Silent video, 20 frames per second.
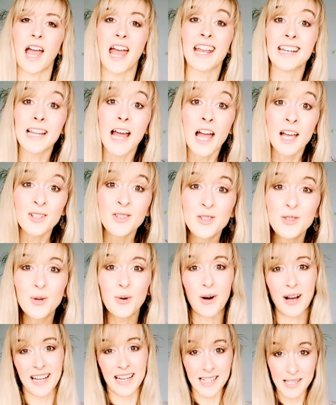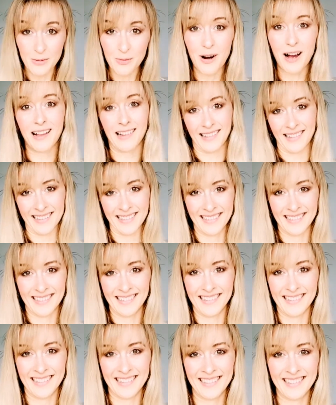and enjoy as well.
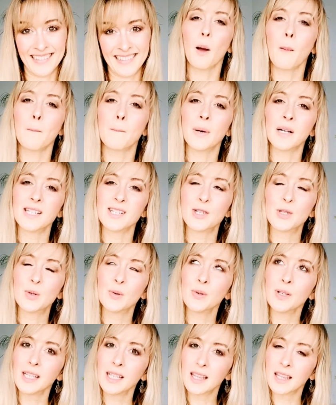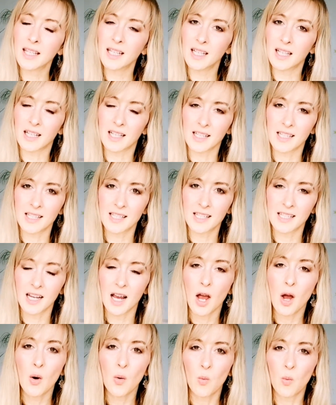By doing this,
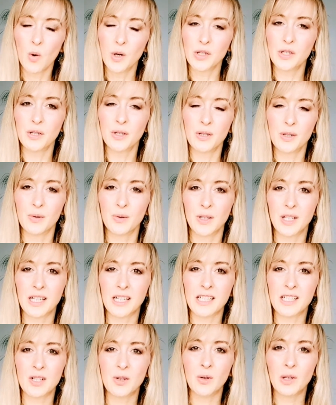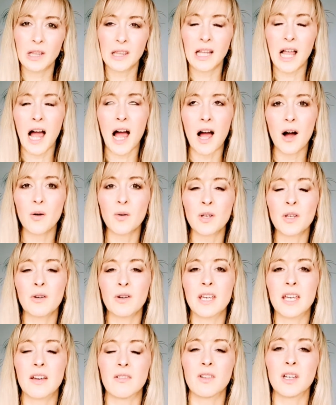what you're doing is you're
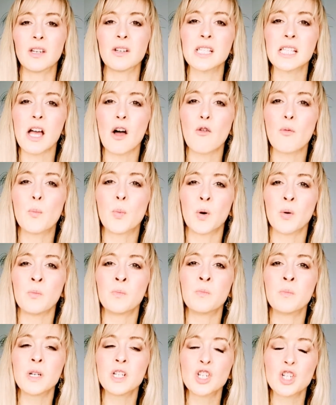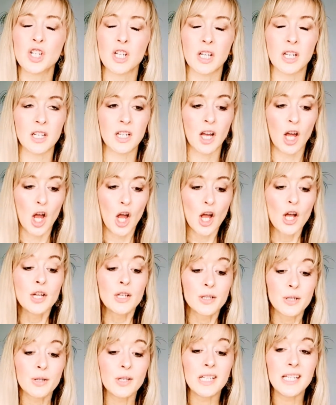giving yourself permission
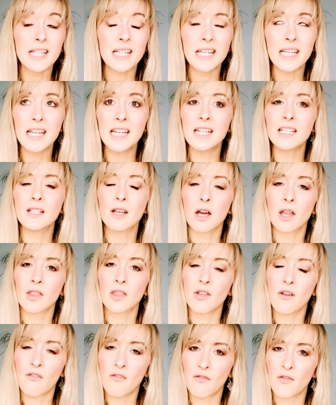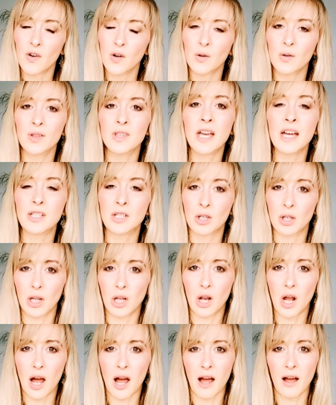to eat the food that you
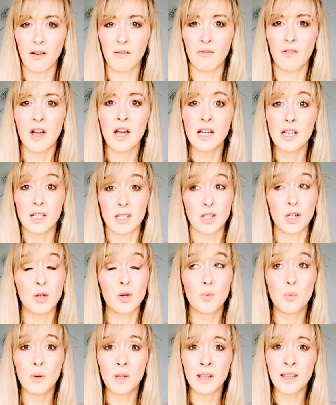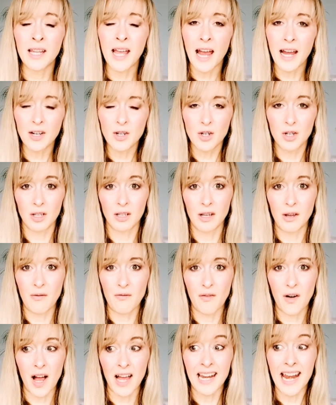love. So you will naturally
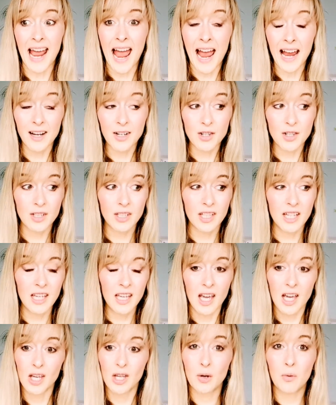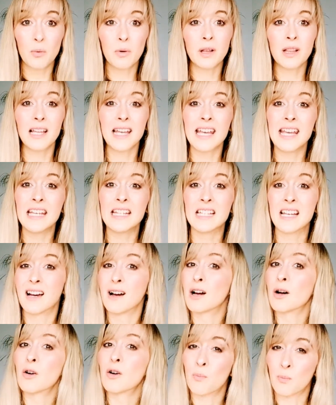find, actually, you will eat
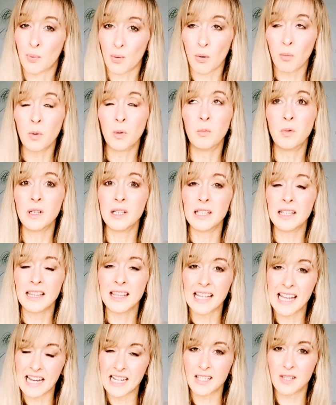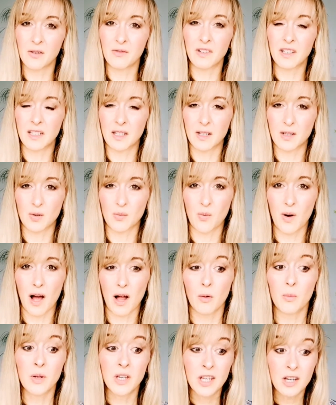probably less of it as
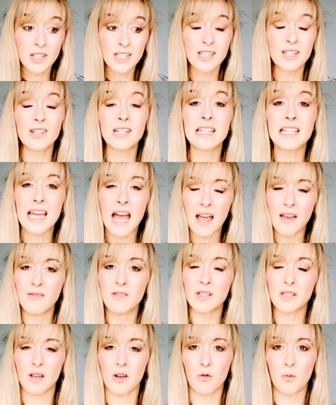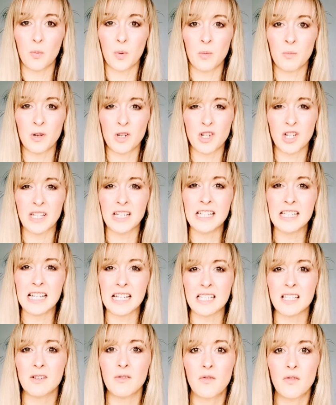well, because you gave yourself permission. It
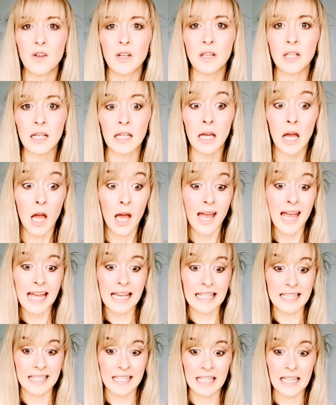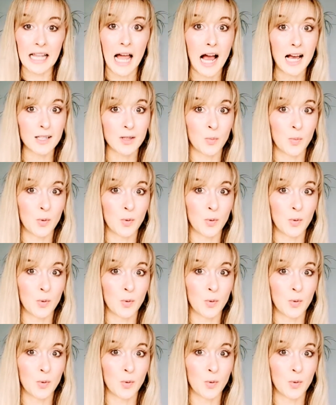doesn't feel like it's the last